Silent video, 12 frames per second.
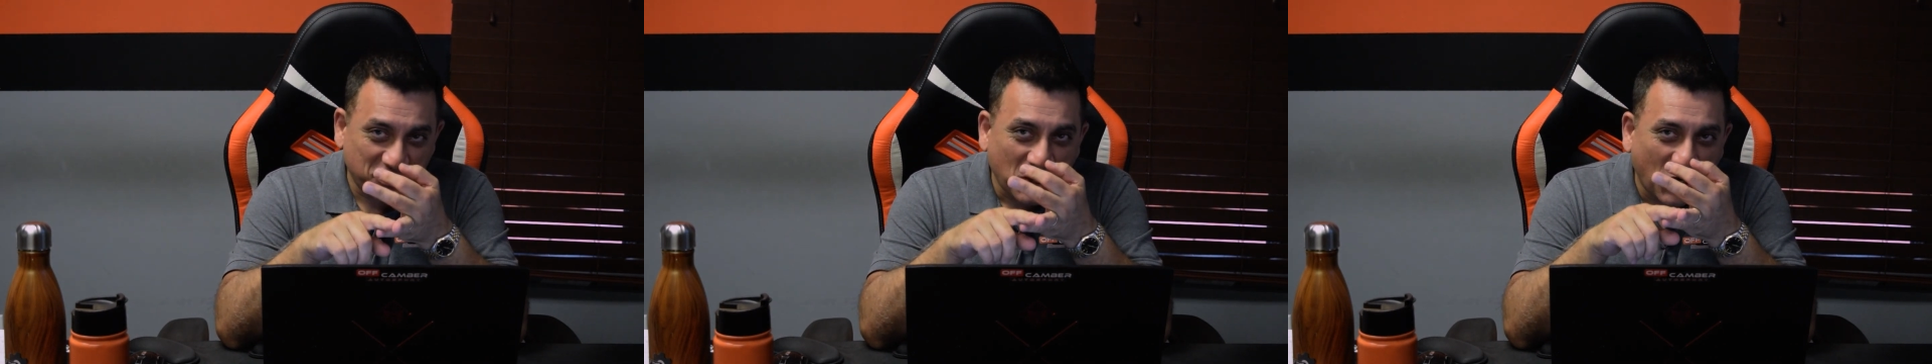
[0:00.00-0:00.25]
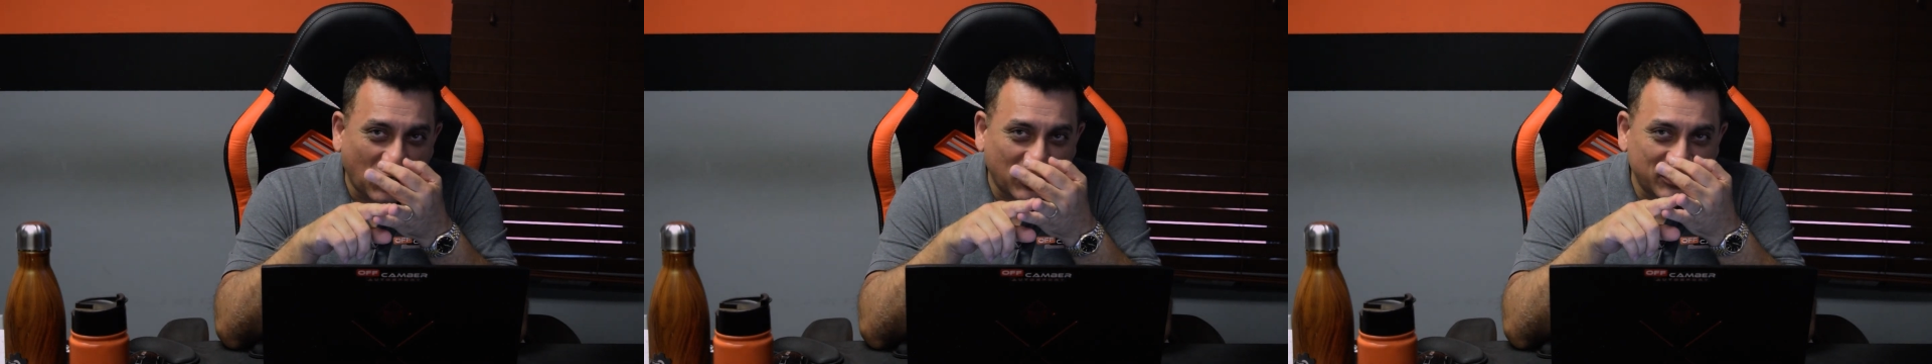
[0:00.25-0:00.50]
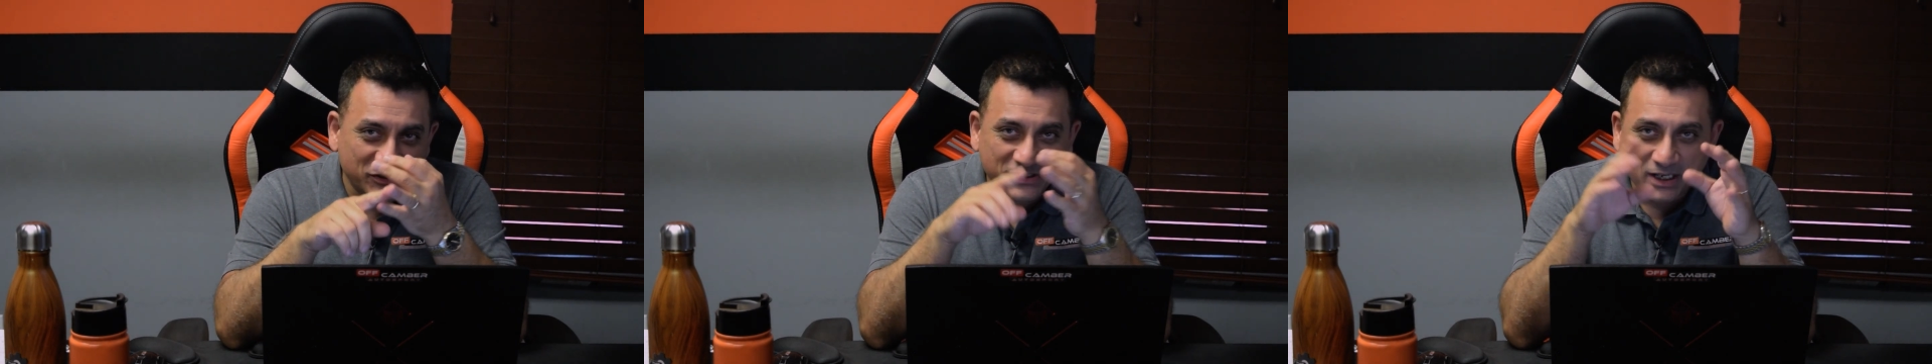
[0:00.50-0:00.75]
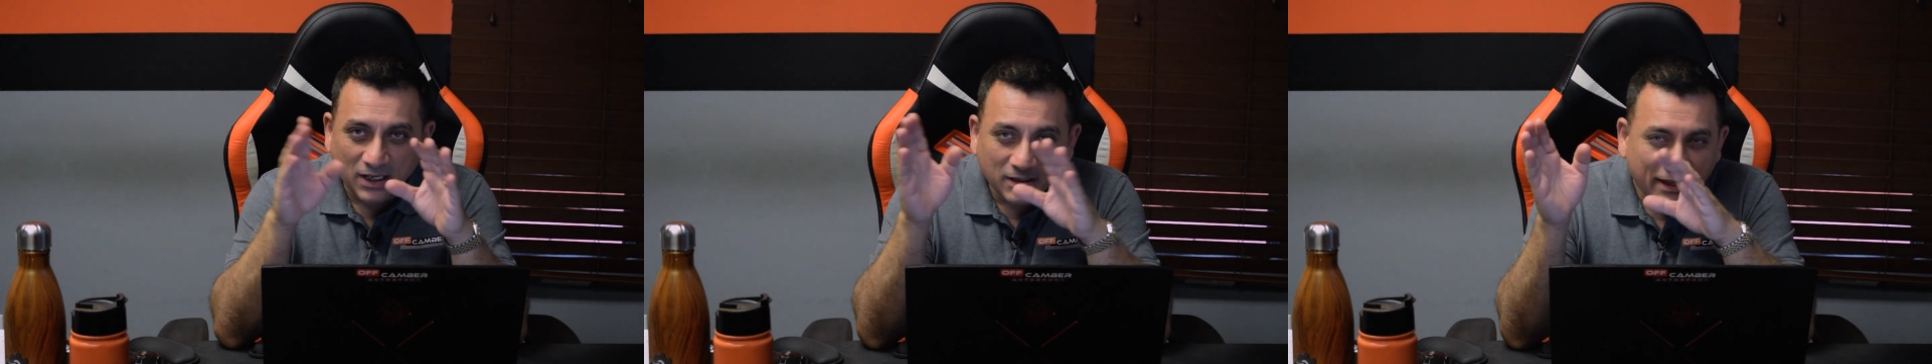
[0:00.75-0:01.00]
cars,
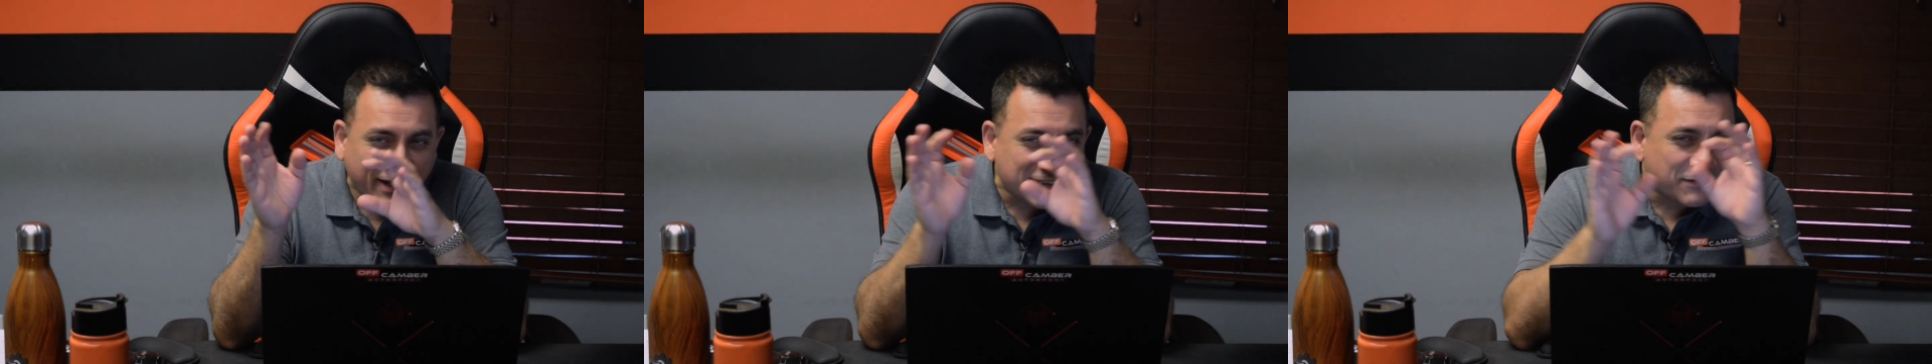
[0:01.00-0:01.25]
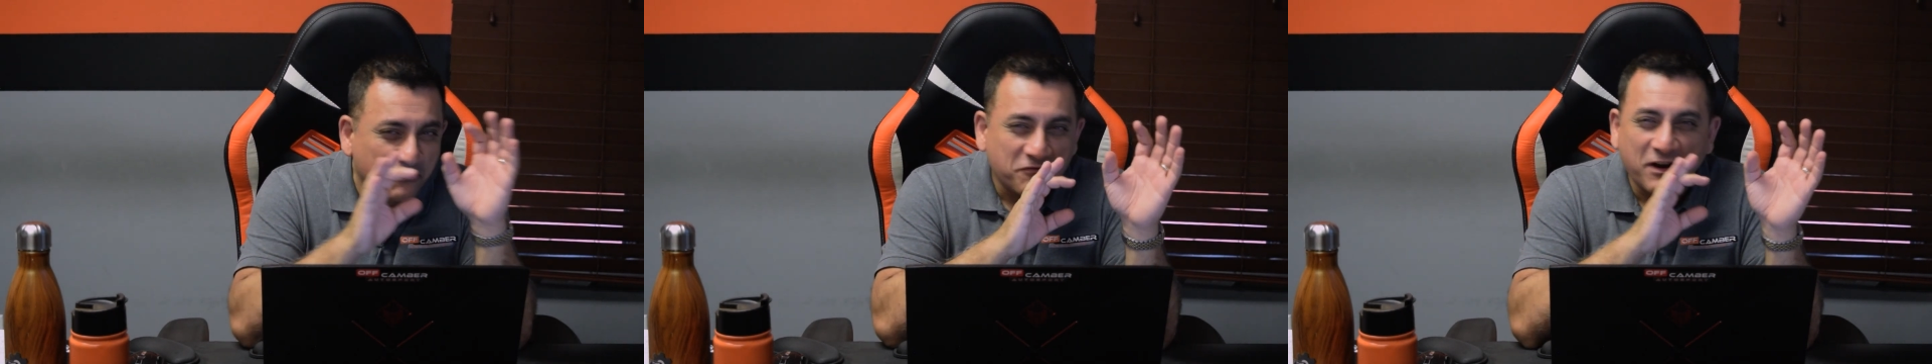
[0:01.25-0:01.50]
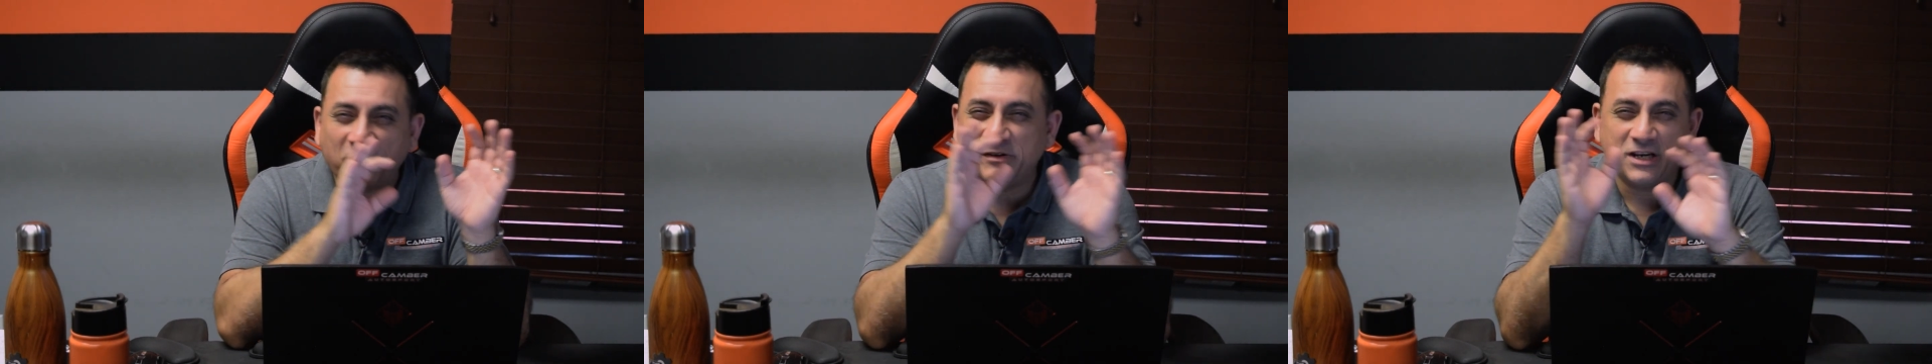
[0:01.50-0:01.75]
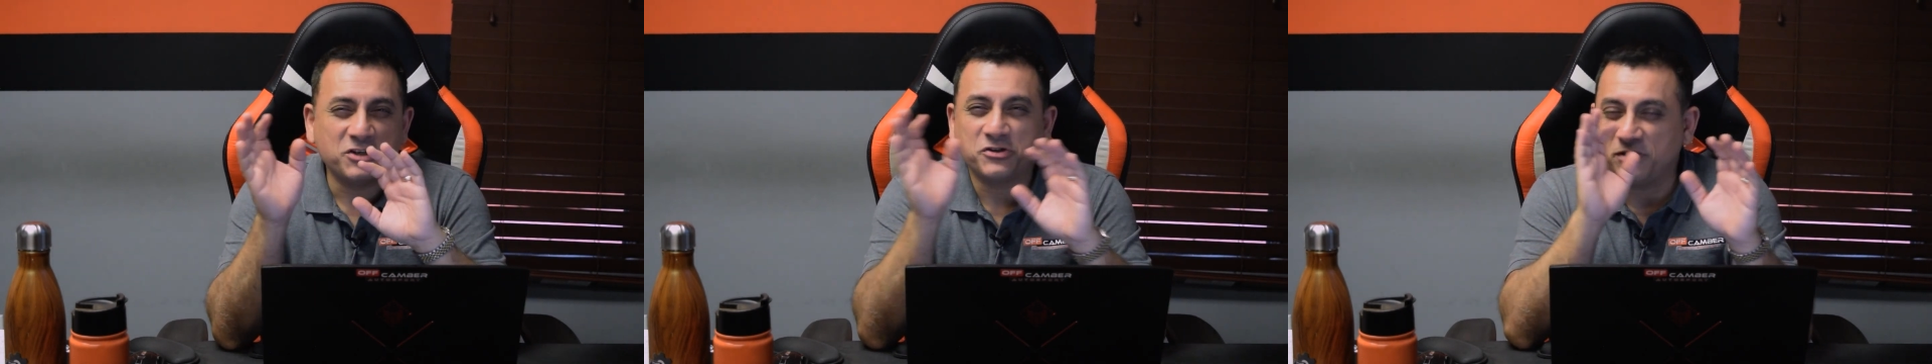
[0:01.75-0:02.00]
like a different
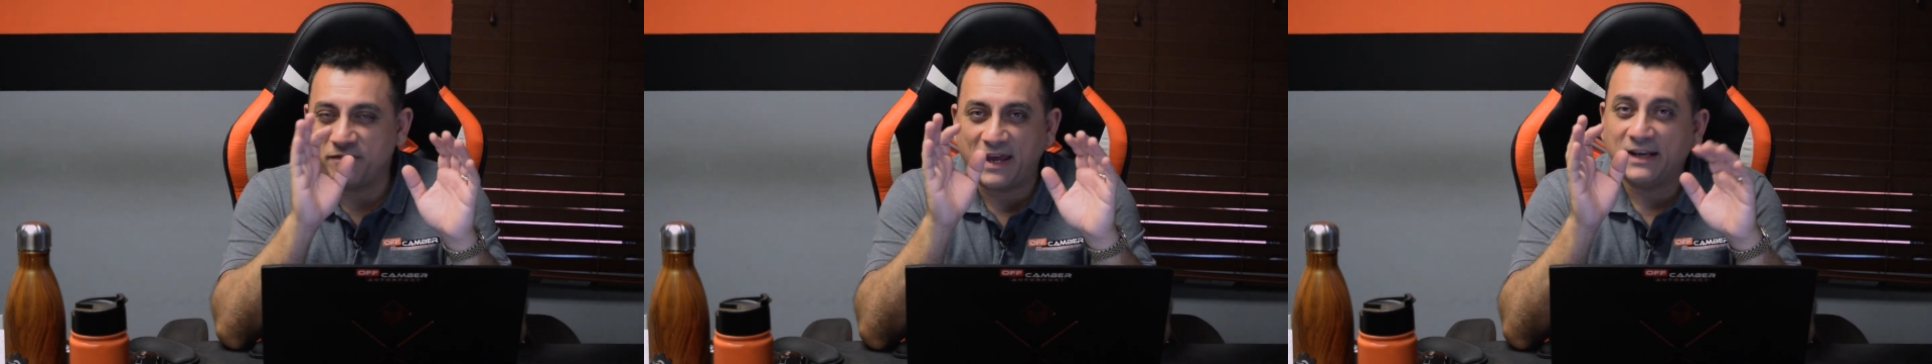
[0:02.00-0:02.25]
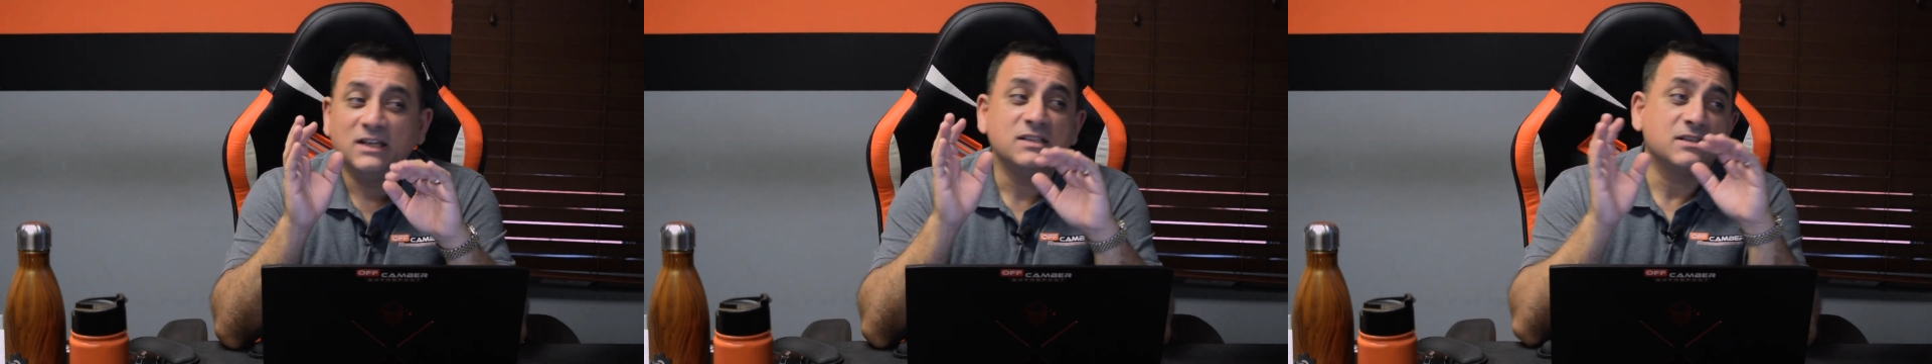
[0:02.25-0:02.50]
variation of that.